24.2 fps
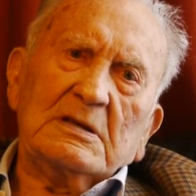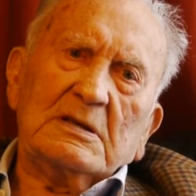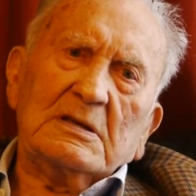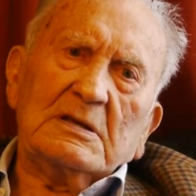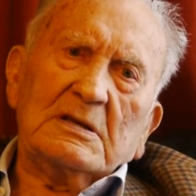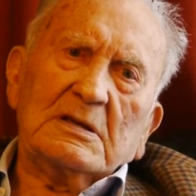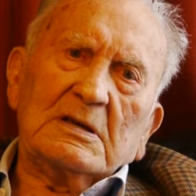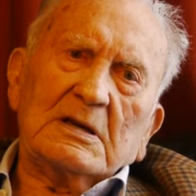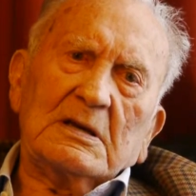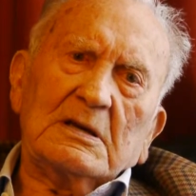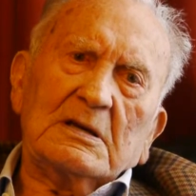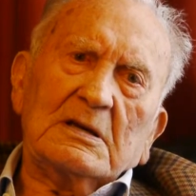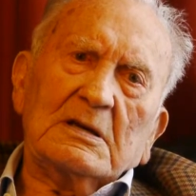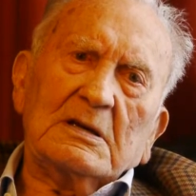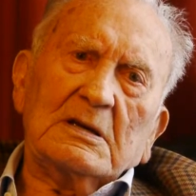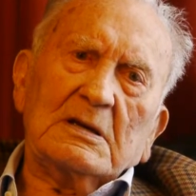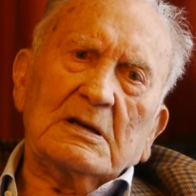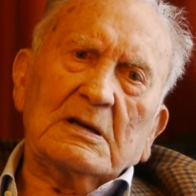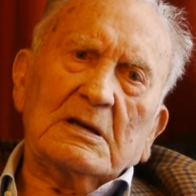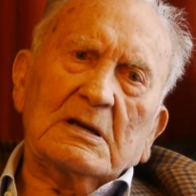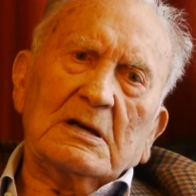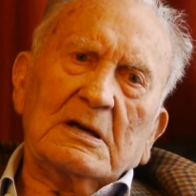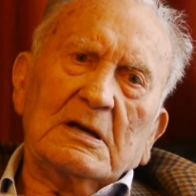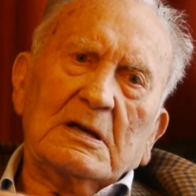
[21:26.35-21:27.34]
What about
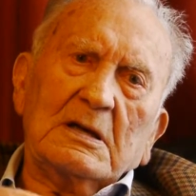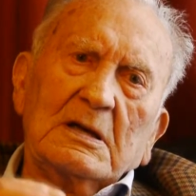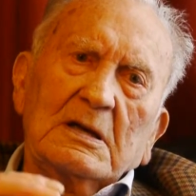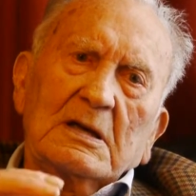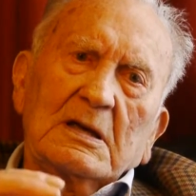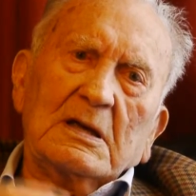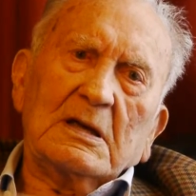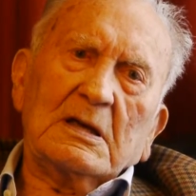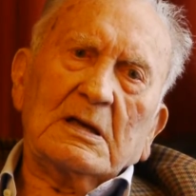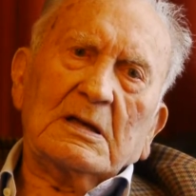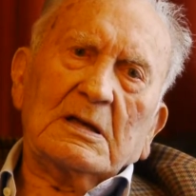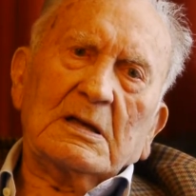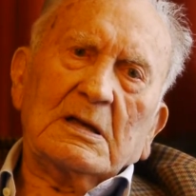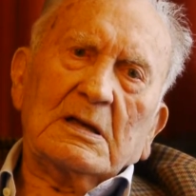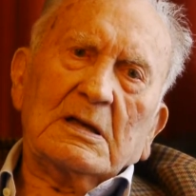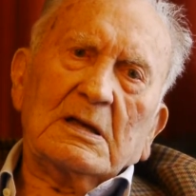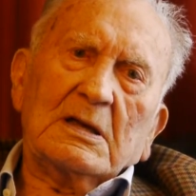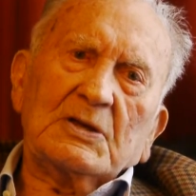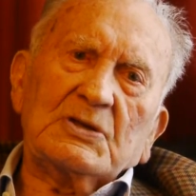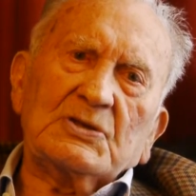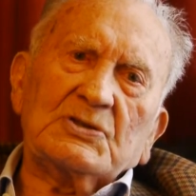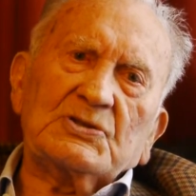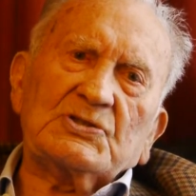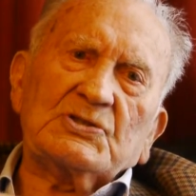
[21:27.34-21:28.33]
Sonny? He was the wild
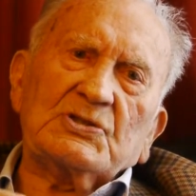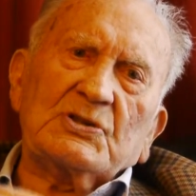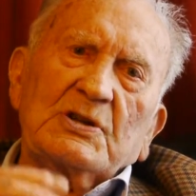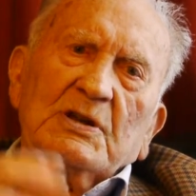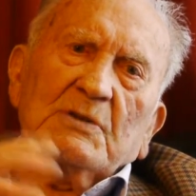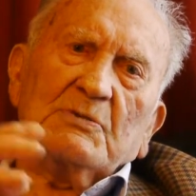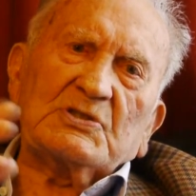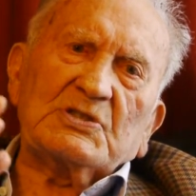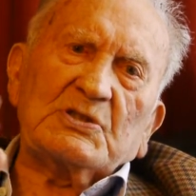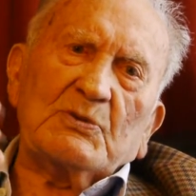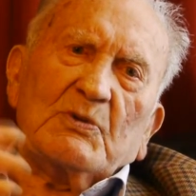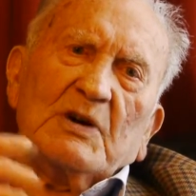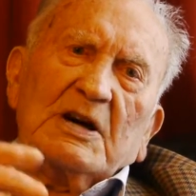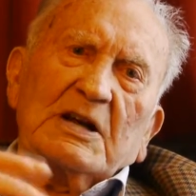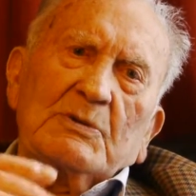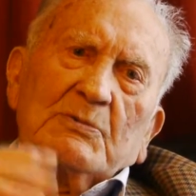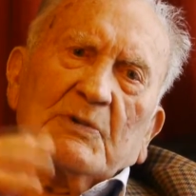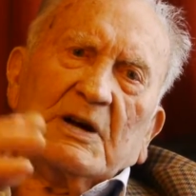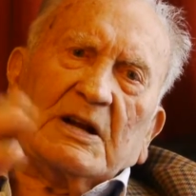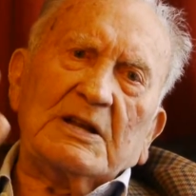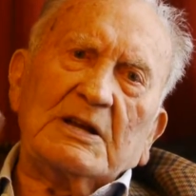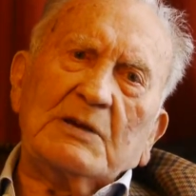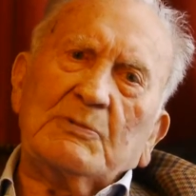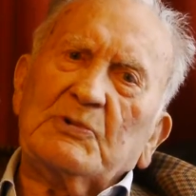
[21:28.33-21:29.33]
one. Sonny was the wild
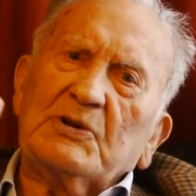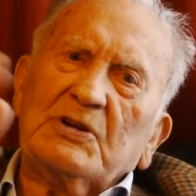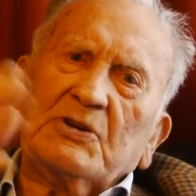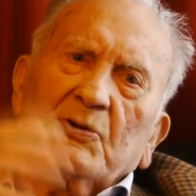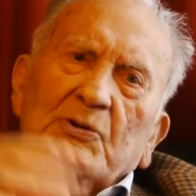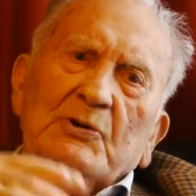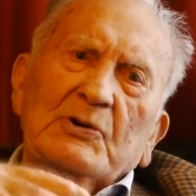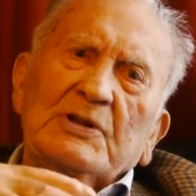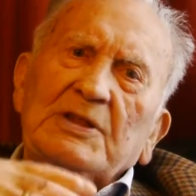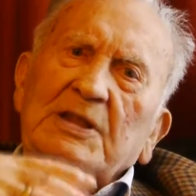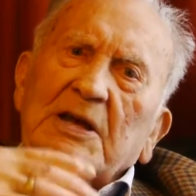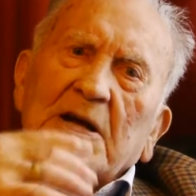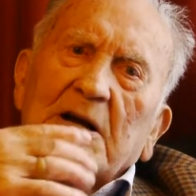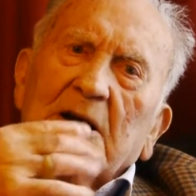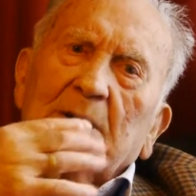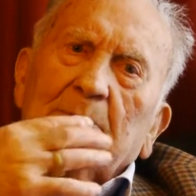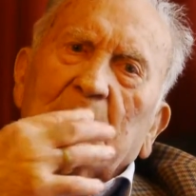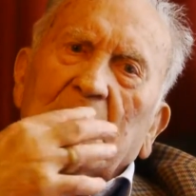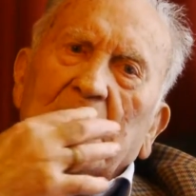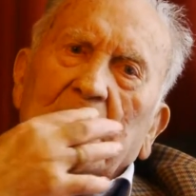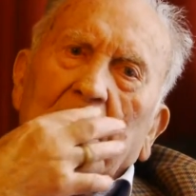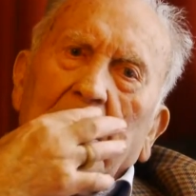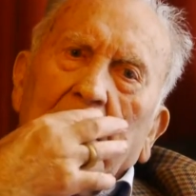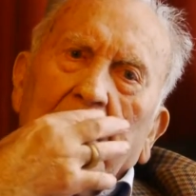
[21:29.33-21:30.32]
one. He wouldn't go in the
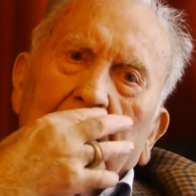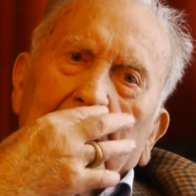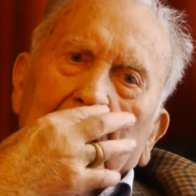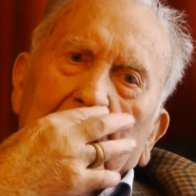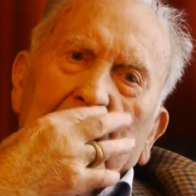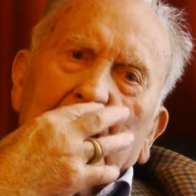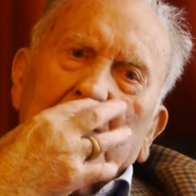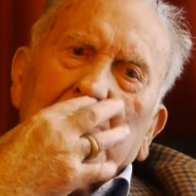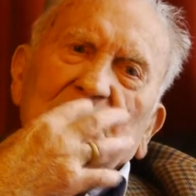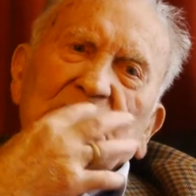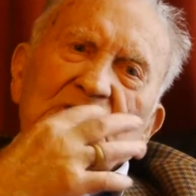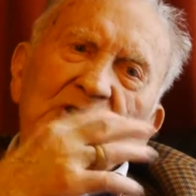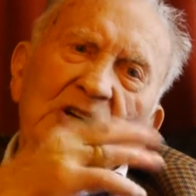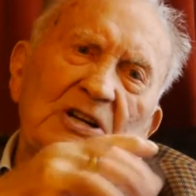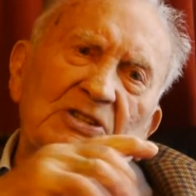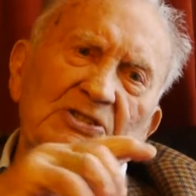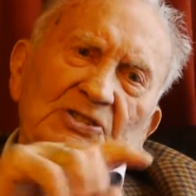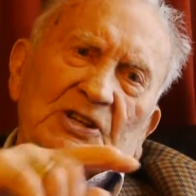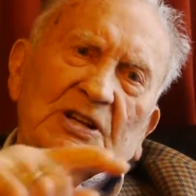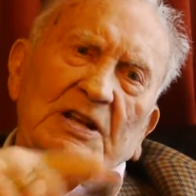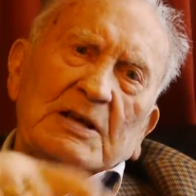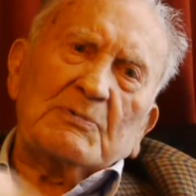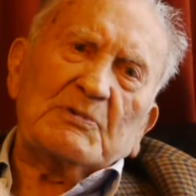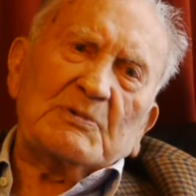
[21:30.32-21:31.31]
army. He was
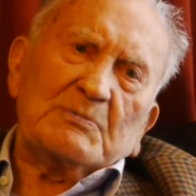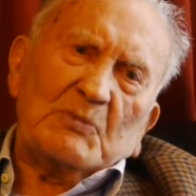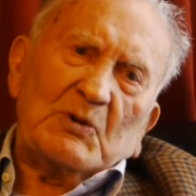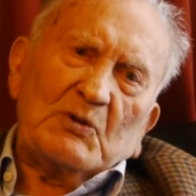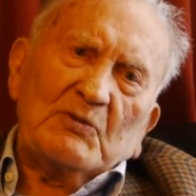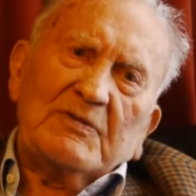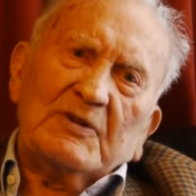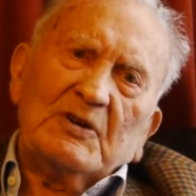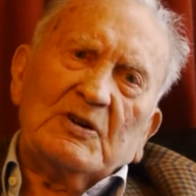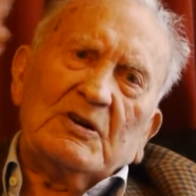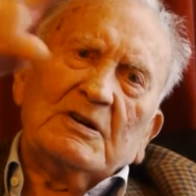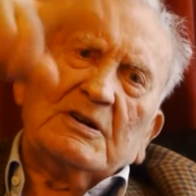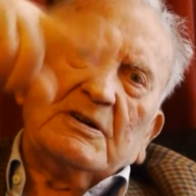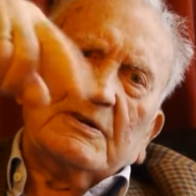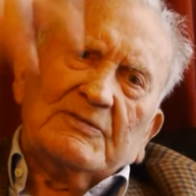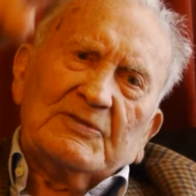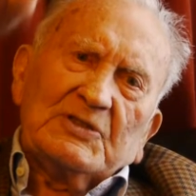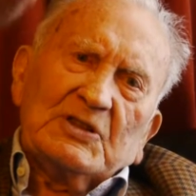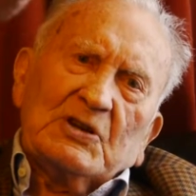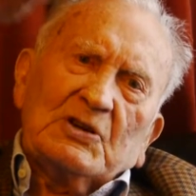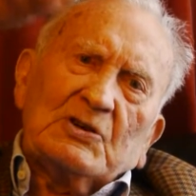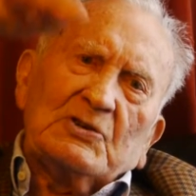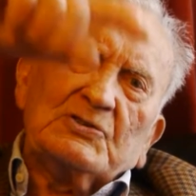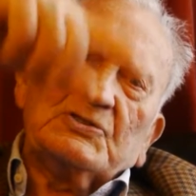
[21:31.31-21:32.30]
dodging. He was moving all over
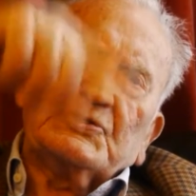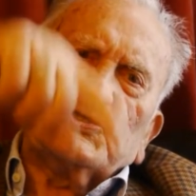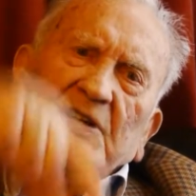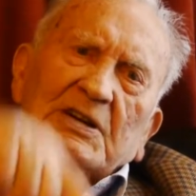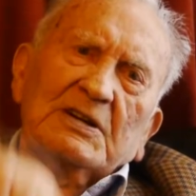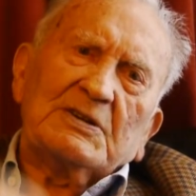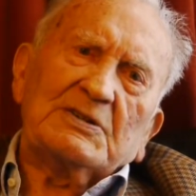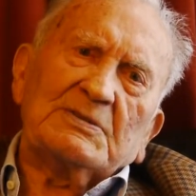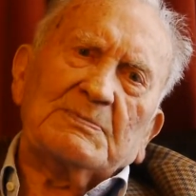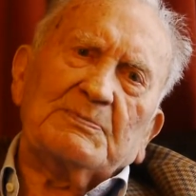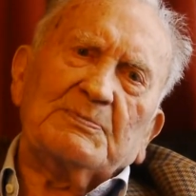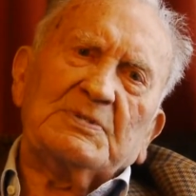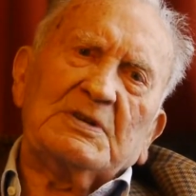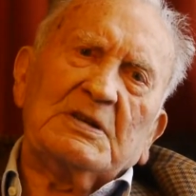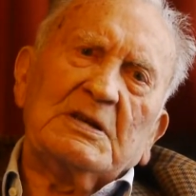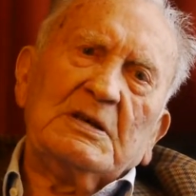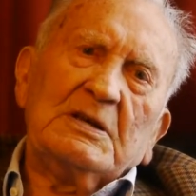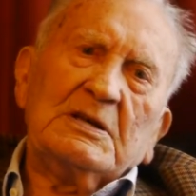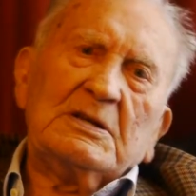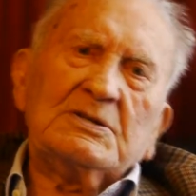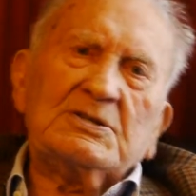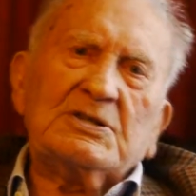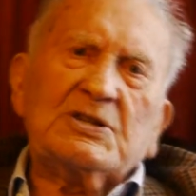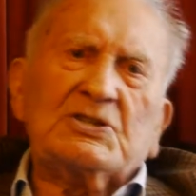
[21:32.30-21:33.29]
the country to,
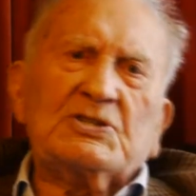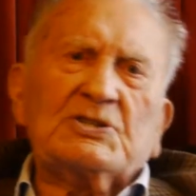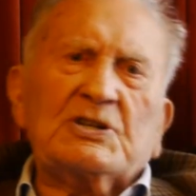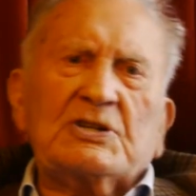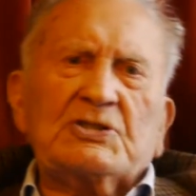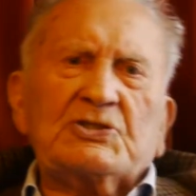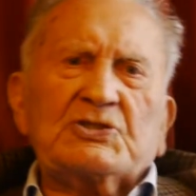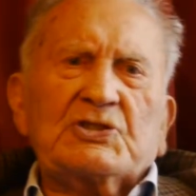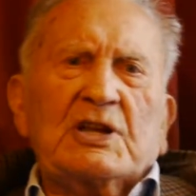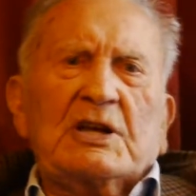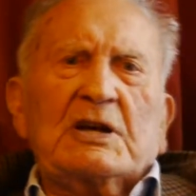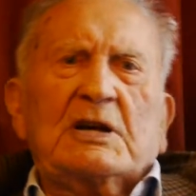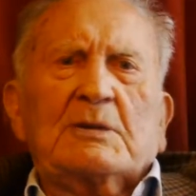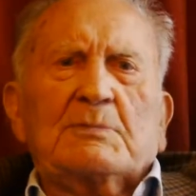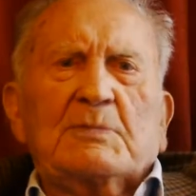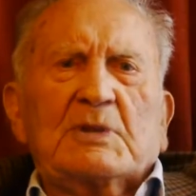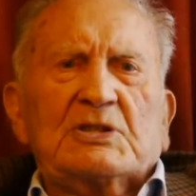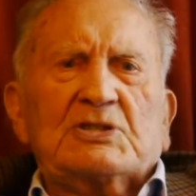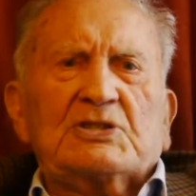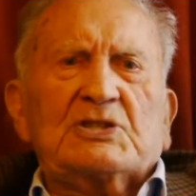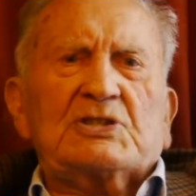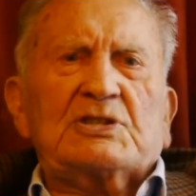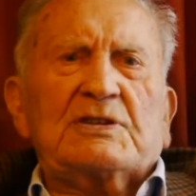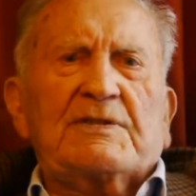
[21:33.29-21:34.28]
to dodge the army
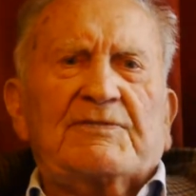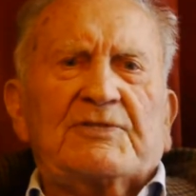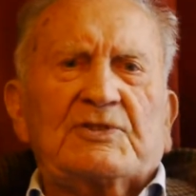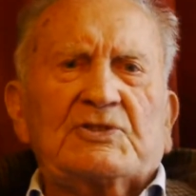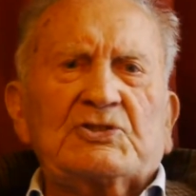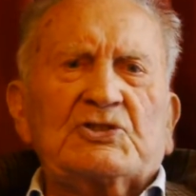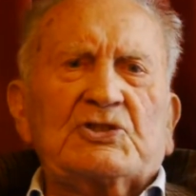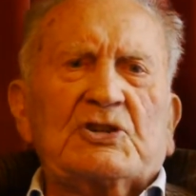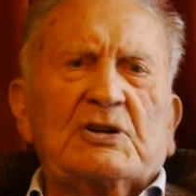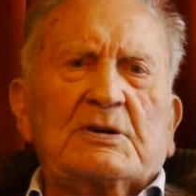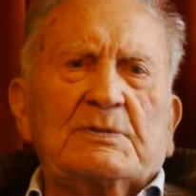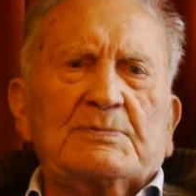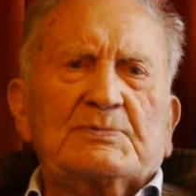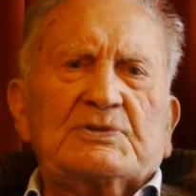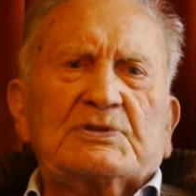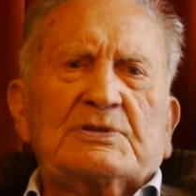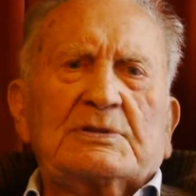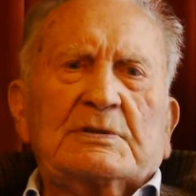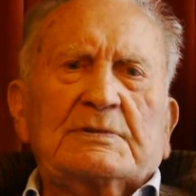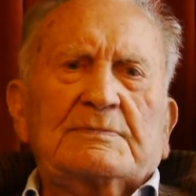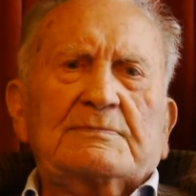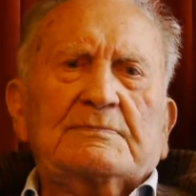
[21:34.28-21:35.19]
to different jobs.